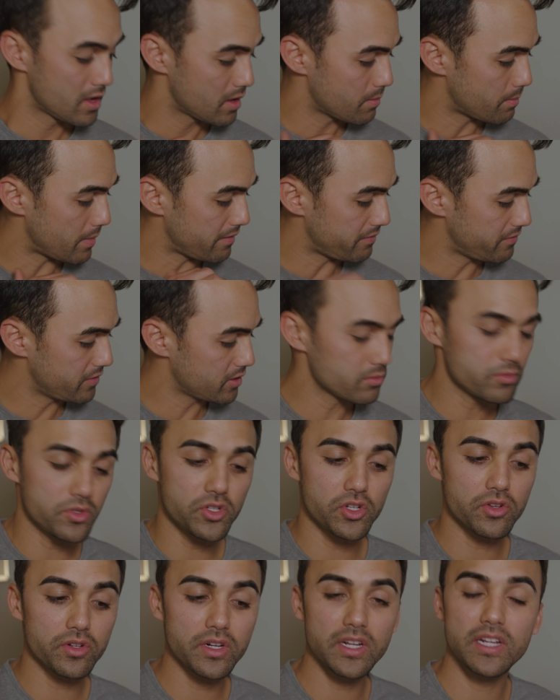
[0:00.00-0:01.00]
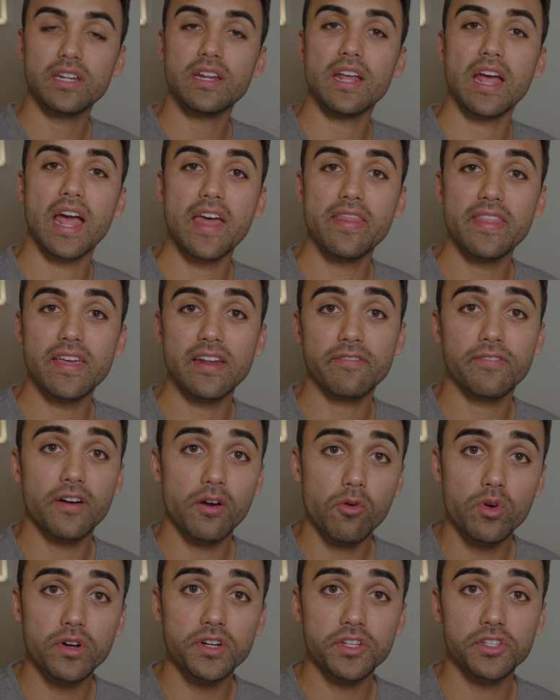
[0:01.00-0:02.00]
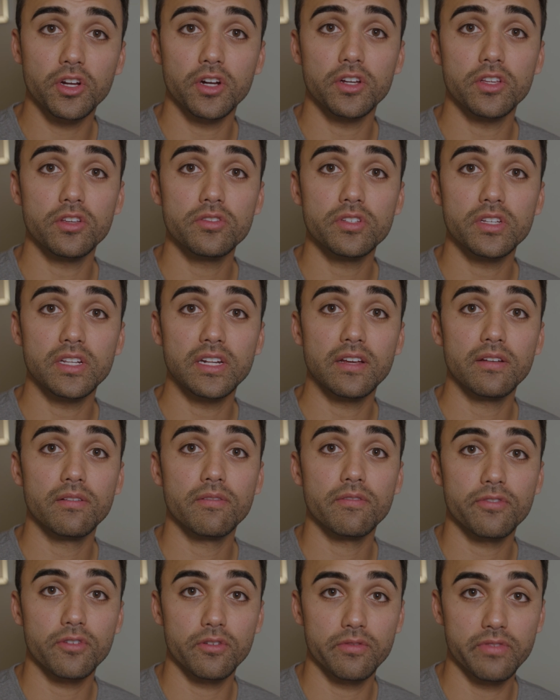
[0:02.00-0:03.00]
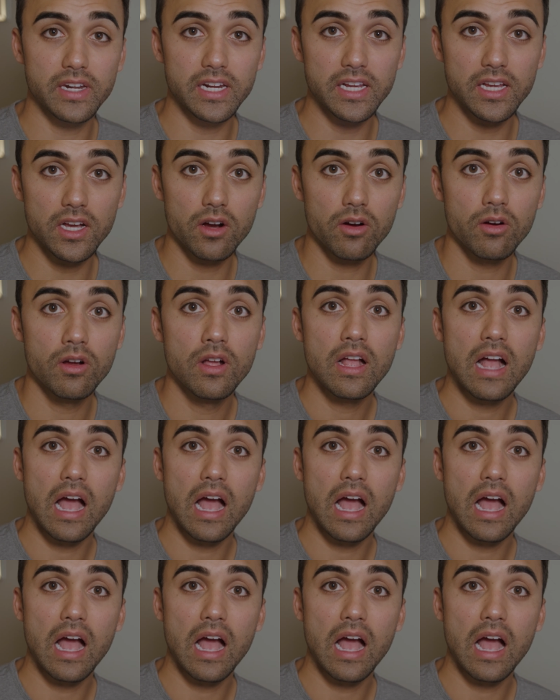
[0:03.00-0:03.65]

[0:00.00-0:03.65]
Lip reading: my film shooting and then if I want to start using it for video.